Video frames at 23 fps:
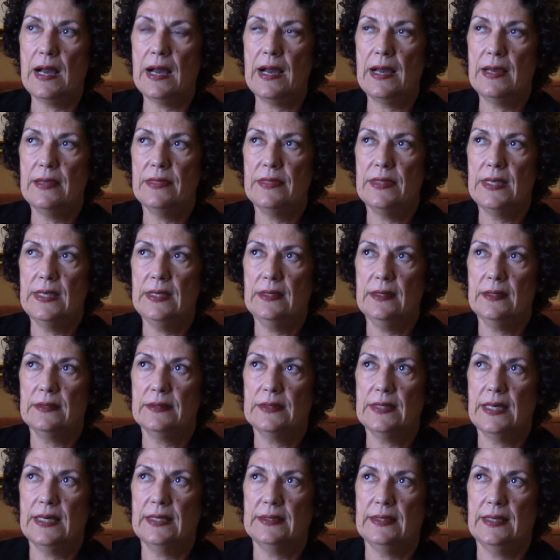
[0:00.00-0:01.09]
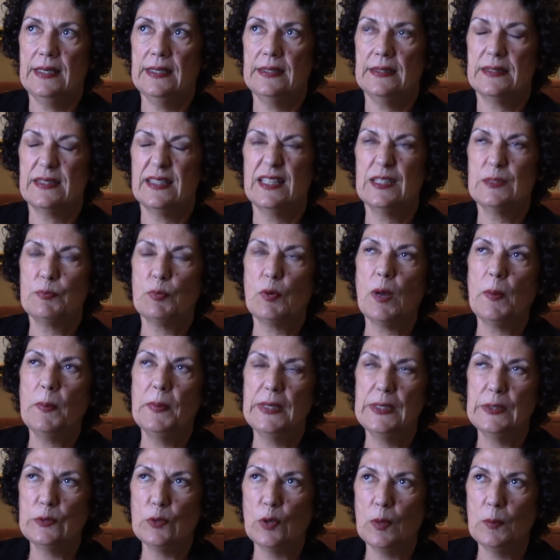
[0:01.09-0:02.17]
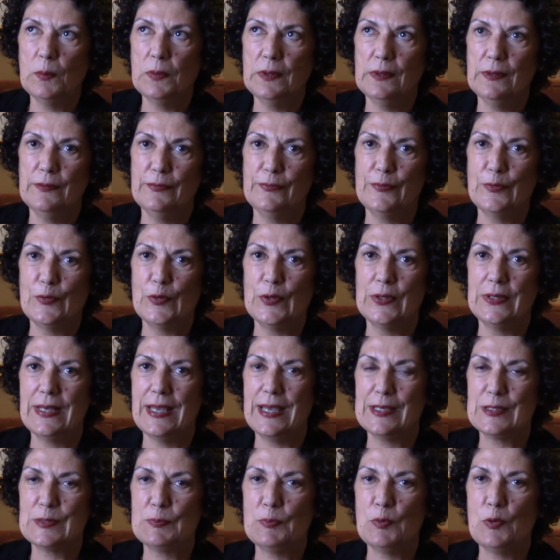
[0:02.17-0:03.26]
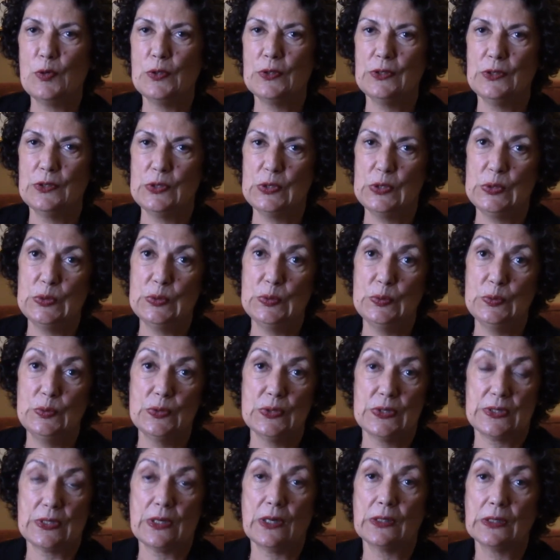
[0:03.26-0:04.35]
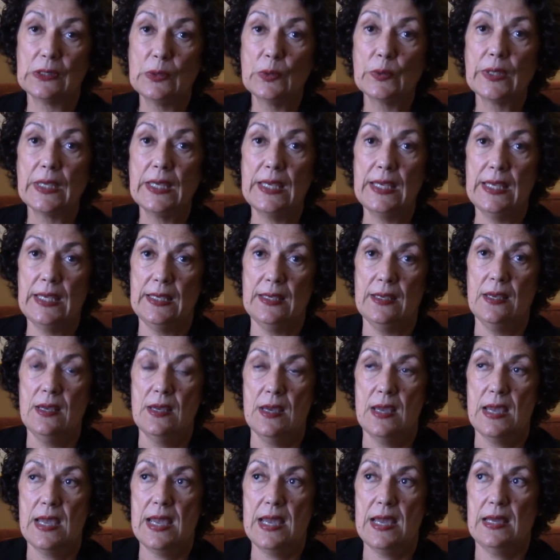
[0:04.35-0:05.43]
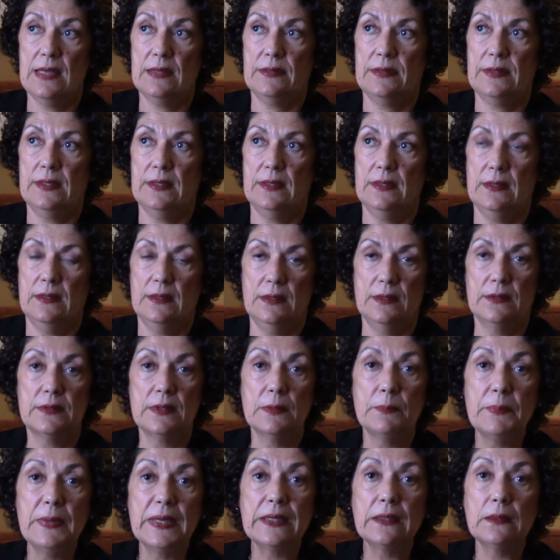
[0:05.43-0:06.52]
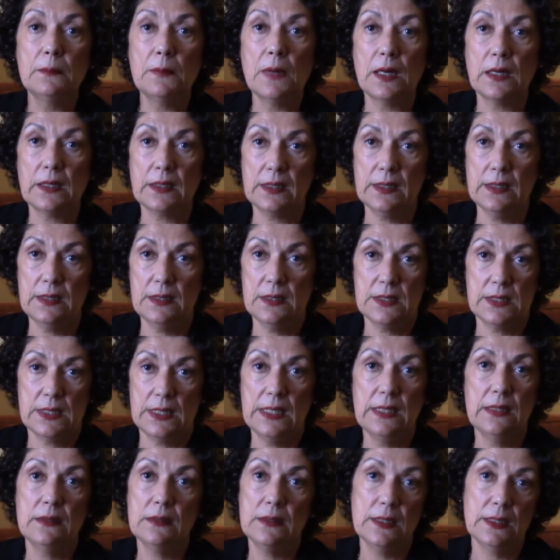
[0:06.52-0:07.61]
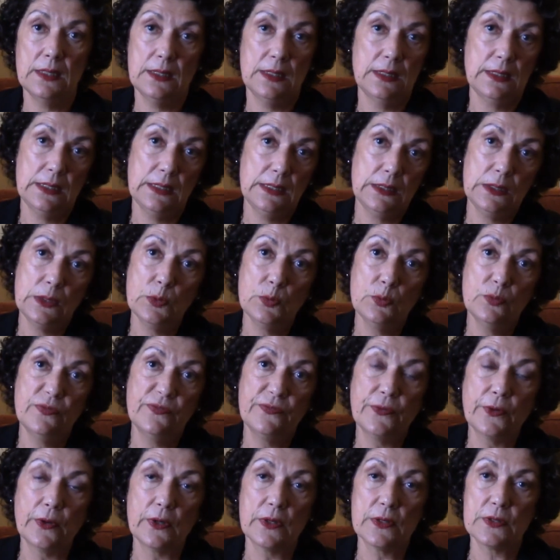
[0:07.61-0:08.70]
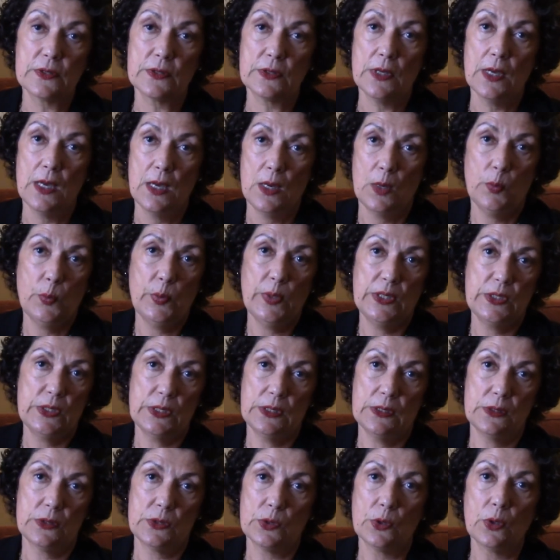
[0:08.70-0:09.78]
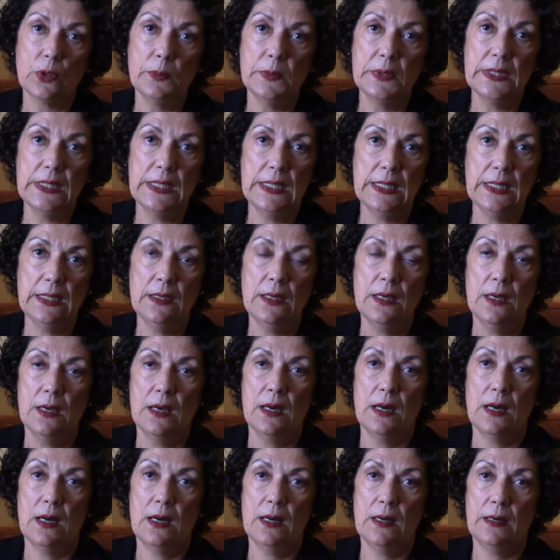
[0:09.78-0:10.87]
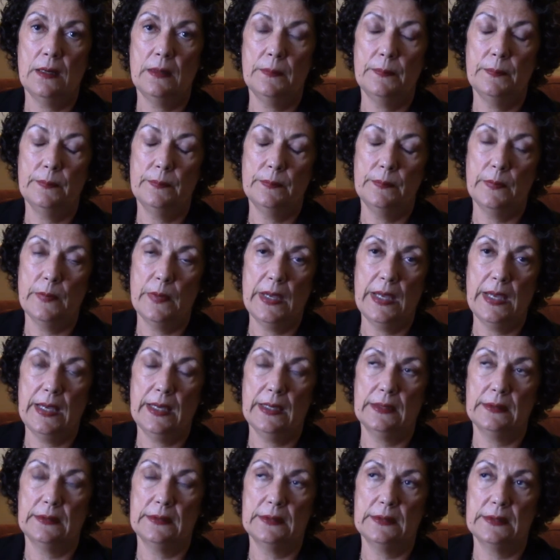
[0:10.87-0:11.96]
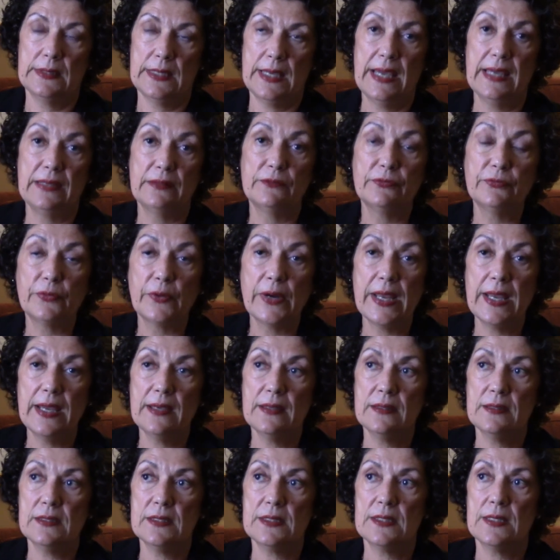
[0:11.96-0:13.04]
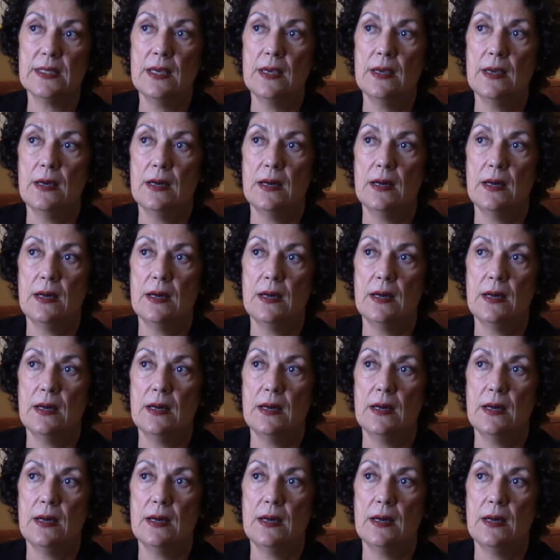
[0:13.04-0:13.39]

I think that it's probably normal for an exporter to start looking at the bigger markets in the EU first, which is Germany and France.